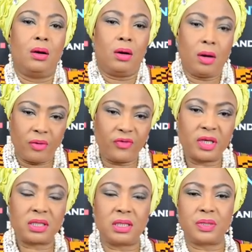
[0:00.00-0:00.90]

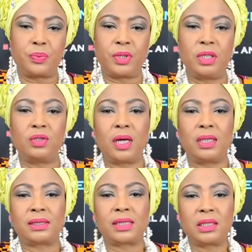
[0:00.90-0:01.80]
Obviously,
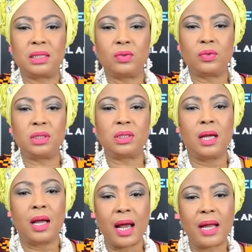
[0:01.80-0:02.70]
spiritually starting with.
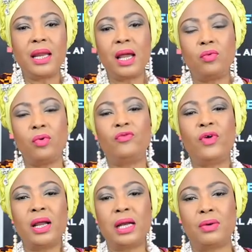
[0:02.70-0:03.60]
And then we'll
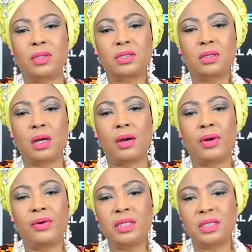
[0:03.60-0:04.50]
find our, soul,
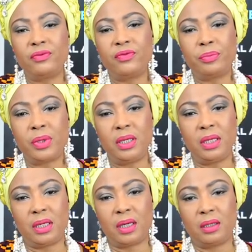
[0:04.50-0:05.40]
our reason for being here.